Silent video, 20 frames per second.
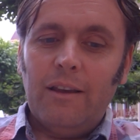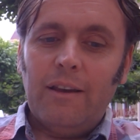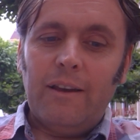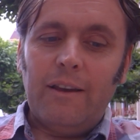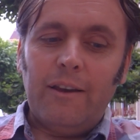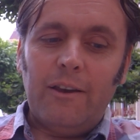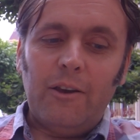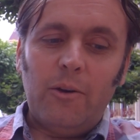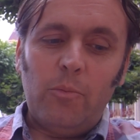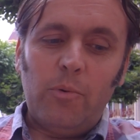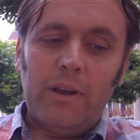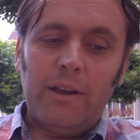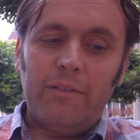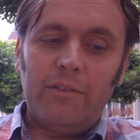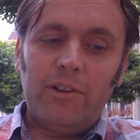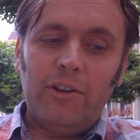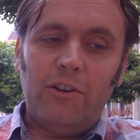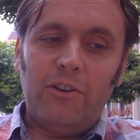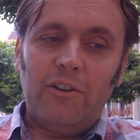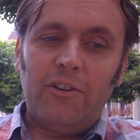We have
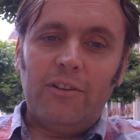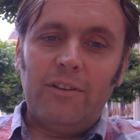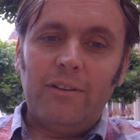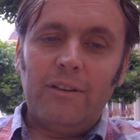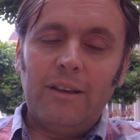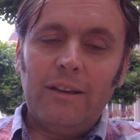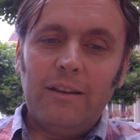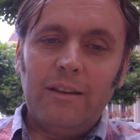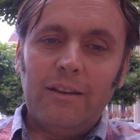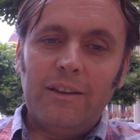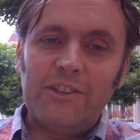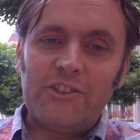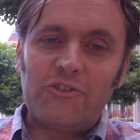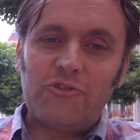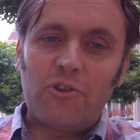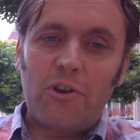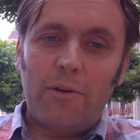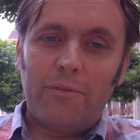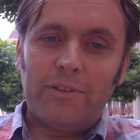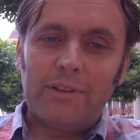a long
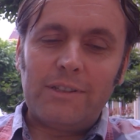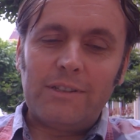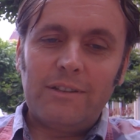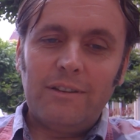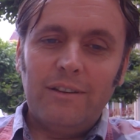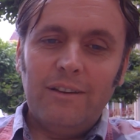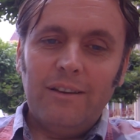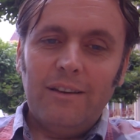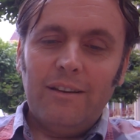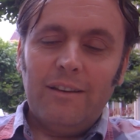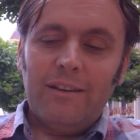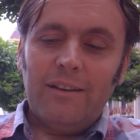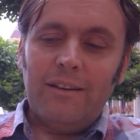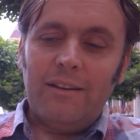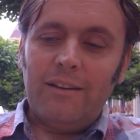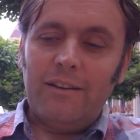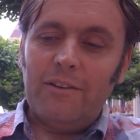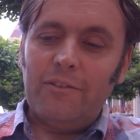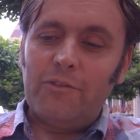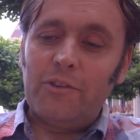history of it.
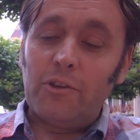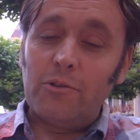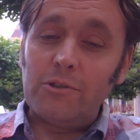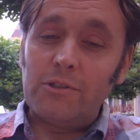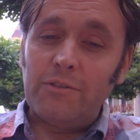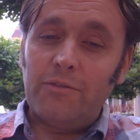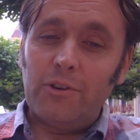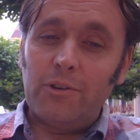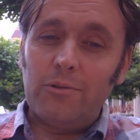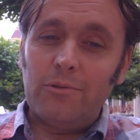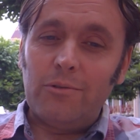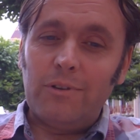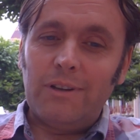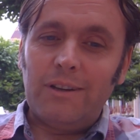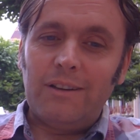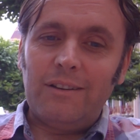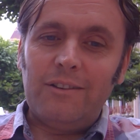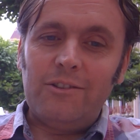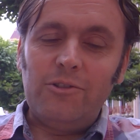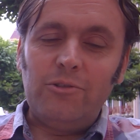For those of you
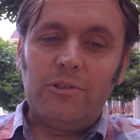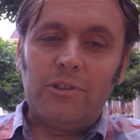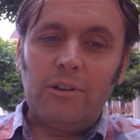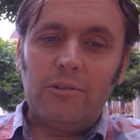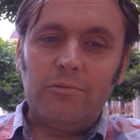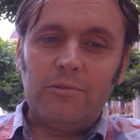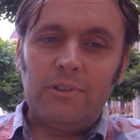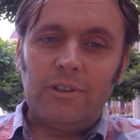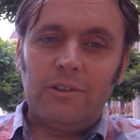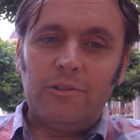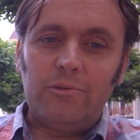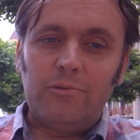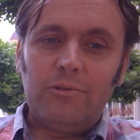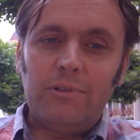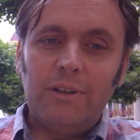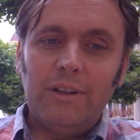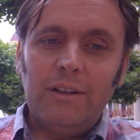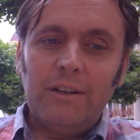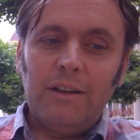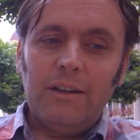who don't
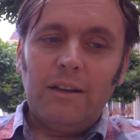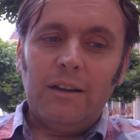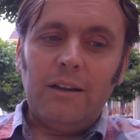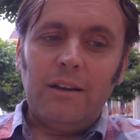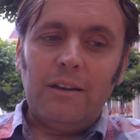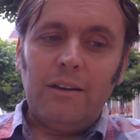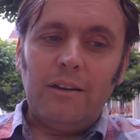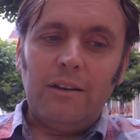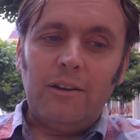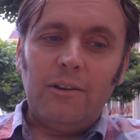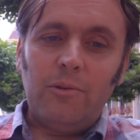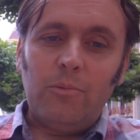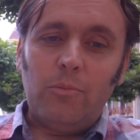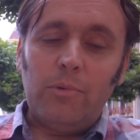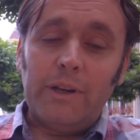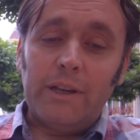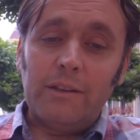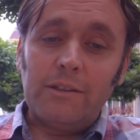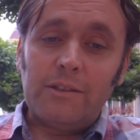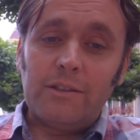know
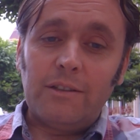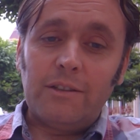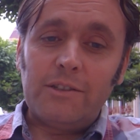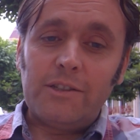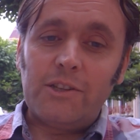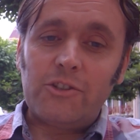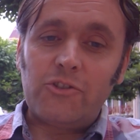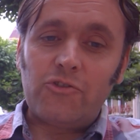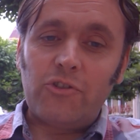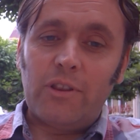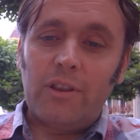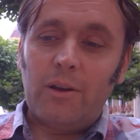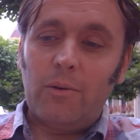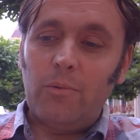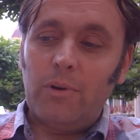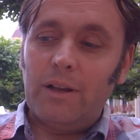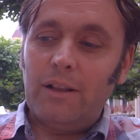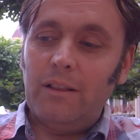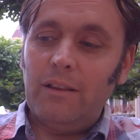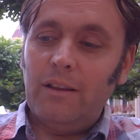Wales and its history that
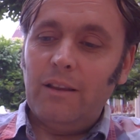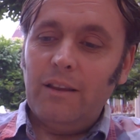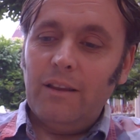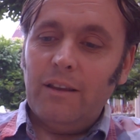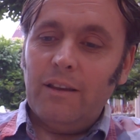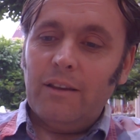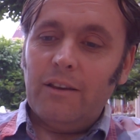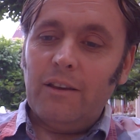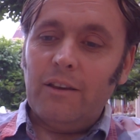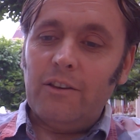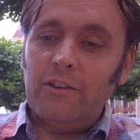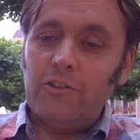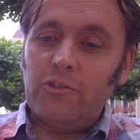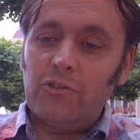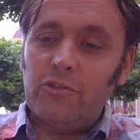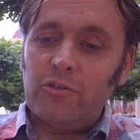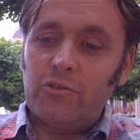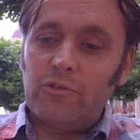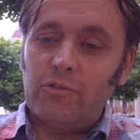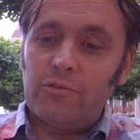well,
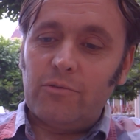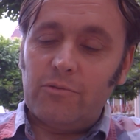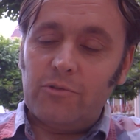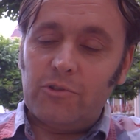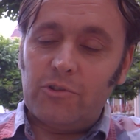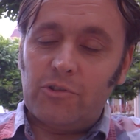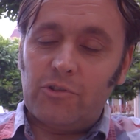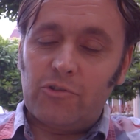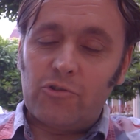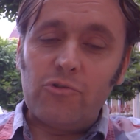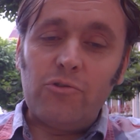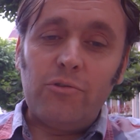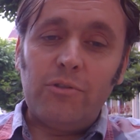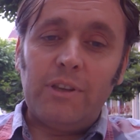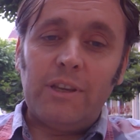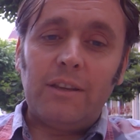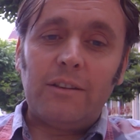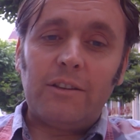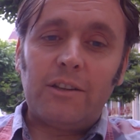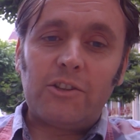through
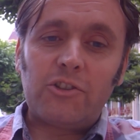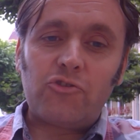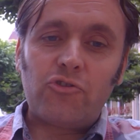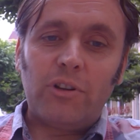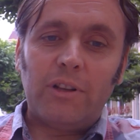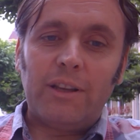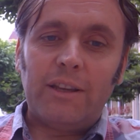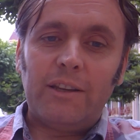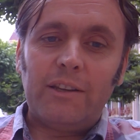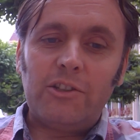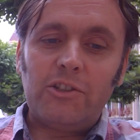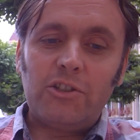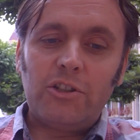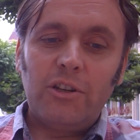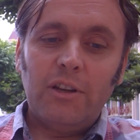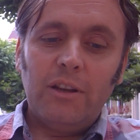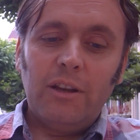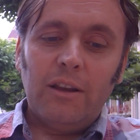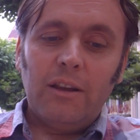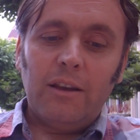the industrial age,
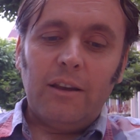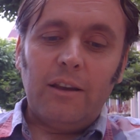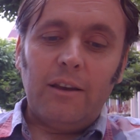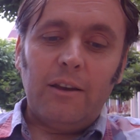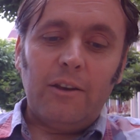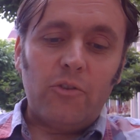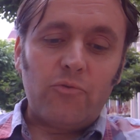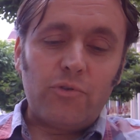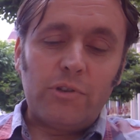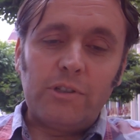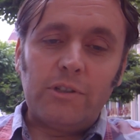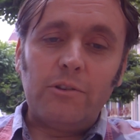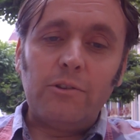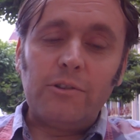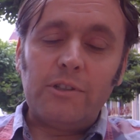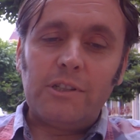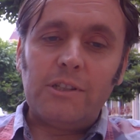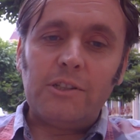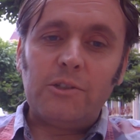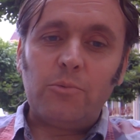
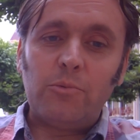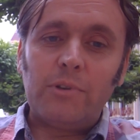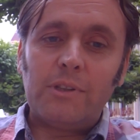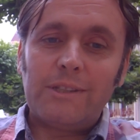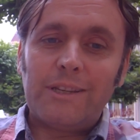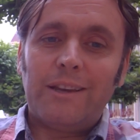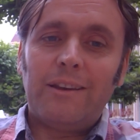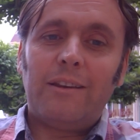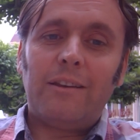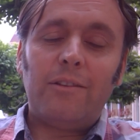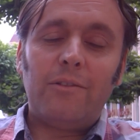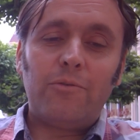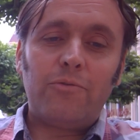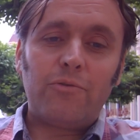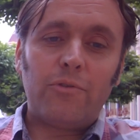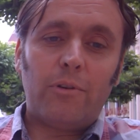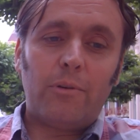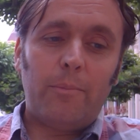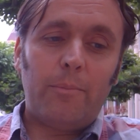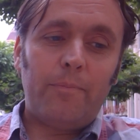resources were taken
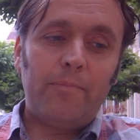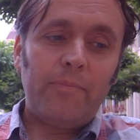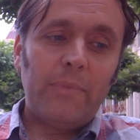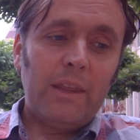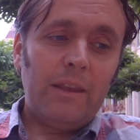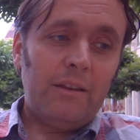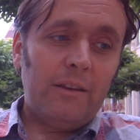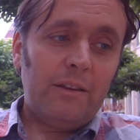from